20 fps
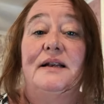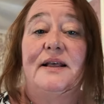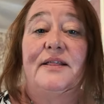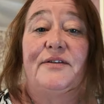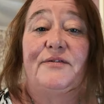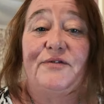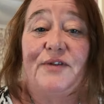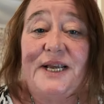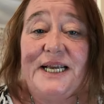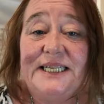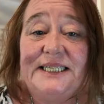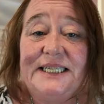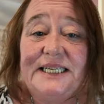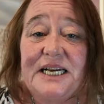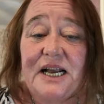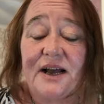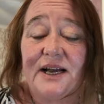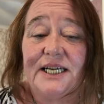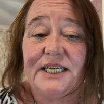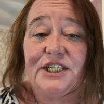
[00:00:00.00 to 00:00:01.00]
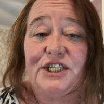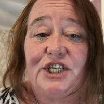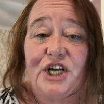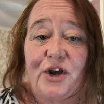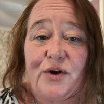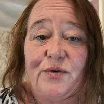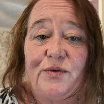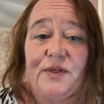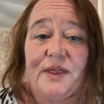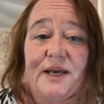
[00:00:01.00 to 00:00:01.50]
Now, the reason I
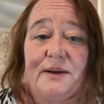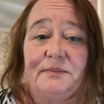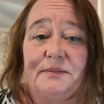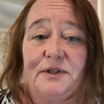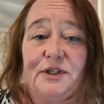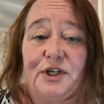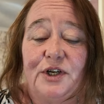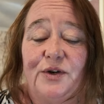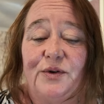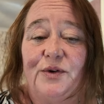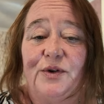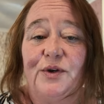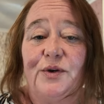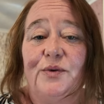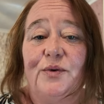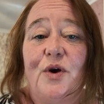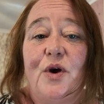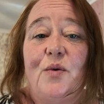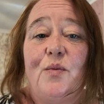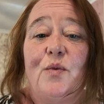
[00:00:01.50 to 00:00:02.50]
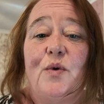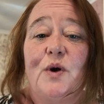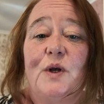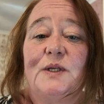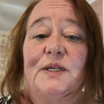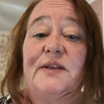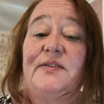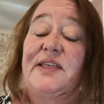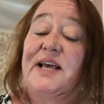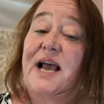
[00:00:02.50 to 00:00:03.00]
showed them to you
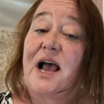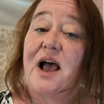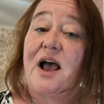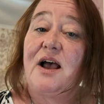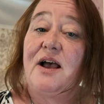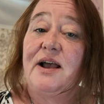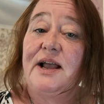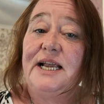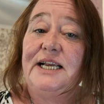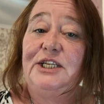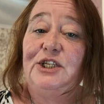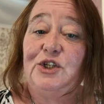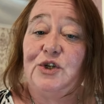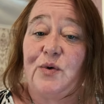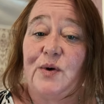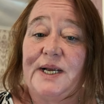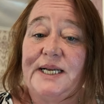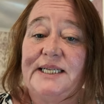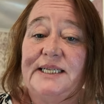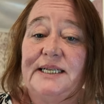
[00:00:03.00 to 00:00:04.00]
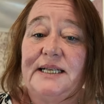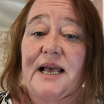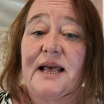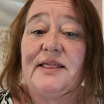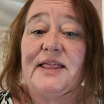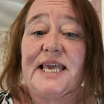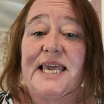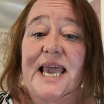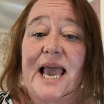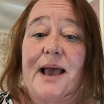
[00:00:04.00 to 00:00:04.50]
was that I joined
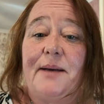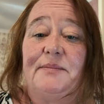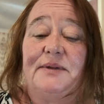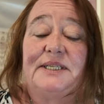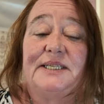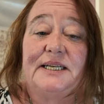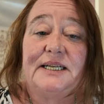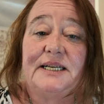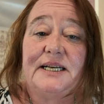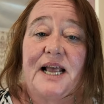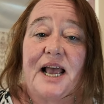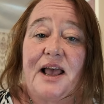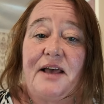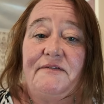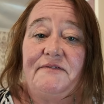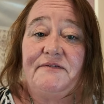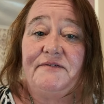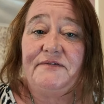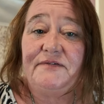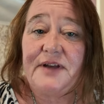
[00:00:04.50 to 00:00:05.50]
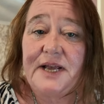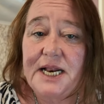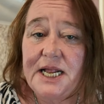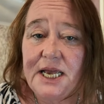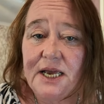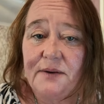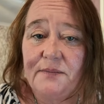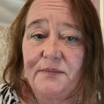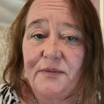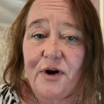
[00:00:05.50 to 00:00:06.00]
the Amazon
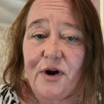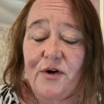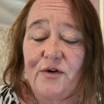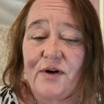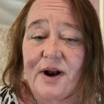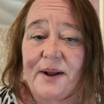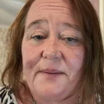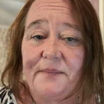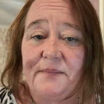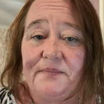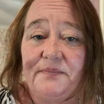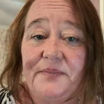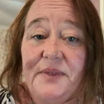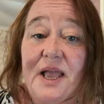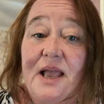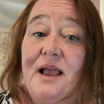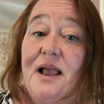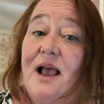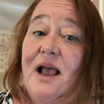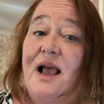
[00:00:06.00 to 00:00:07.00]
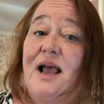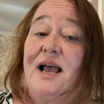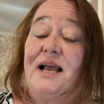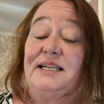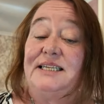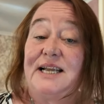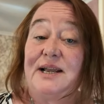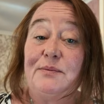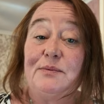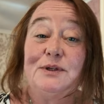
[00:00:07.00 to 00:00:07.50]
affiliate program
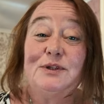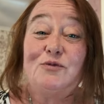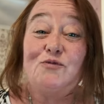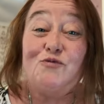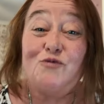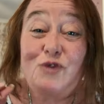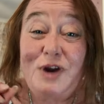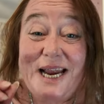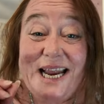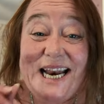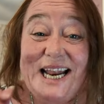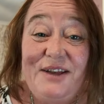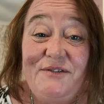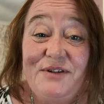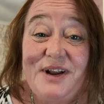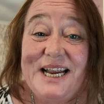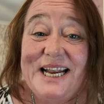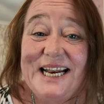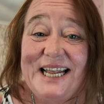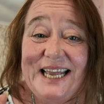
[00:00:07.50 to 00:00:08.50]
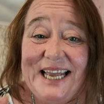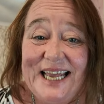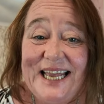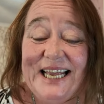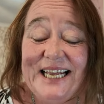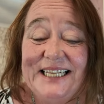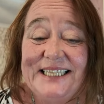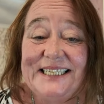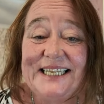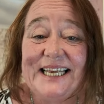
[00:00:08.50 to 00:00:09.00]
and it was really, really
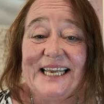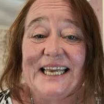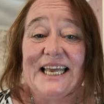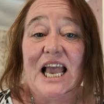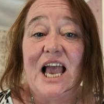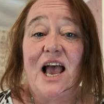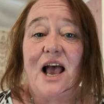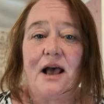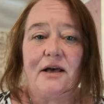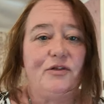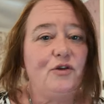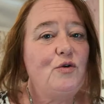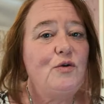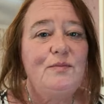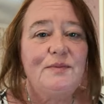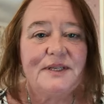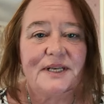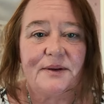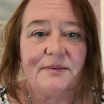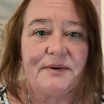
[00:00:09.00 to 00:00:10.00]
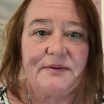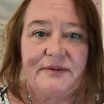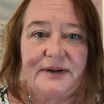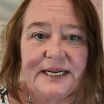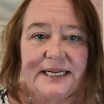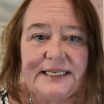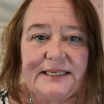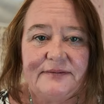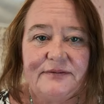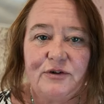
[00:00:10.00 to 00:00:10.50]
easy. I thought it was going to be
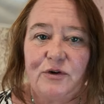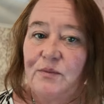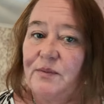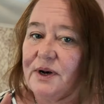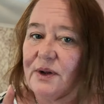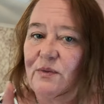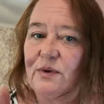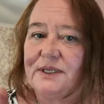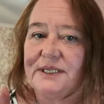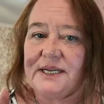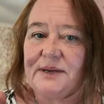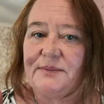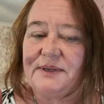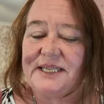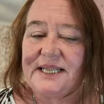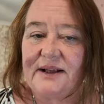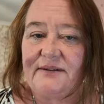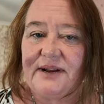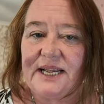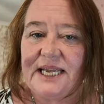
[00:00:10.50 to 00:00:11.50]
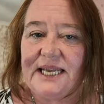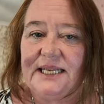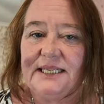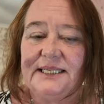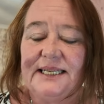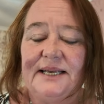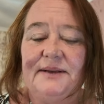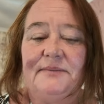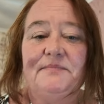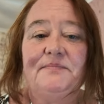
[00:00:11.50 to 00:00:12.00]
really difficult, but it wasn't. It was very
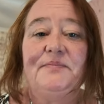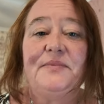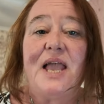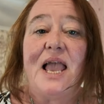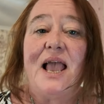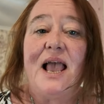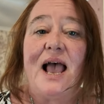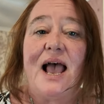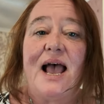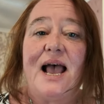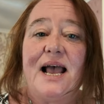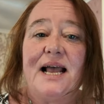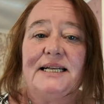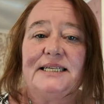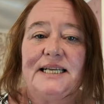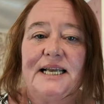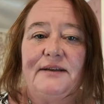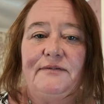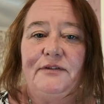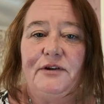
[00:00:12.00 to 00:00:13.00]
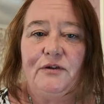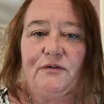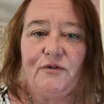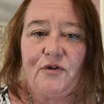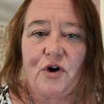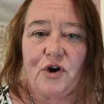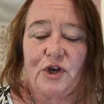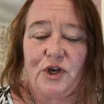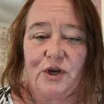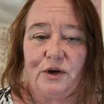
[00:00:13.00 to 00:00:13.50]
easy. And if you've
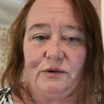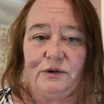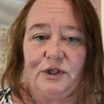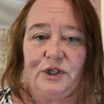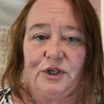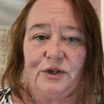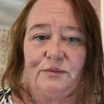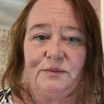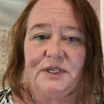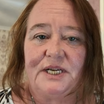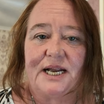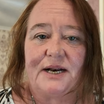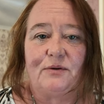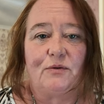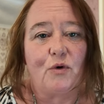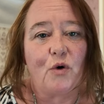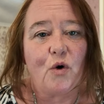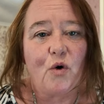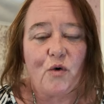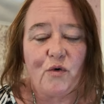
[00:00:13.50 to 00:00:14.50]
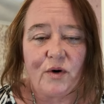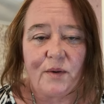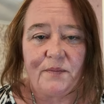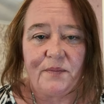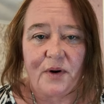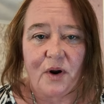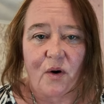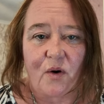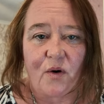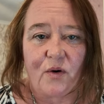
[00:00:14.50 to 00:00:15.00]
got a YouTube channel or a
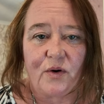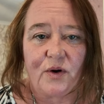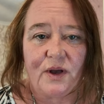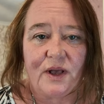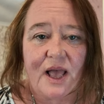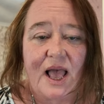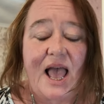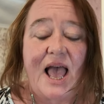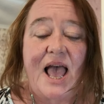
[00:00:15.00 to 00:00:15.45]
blog,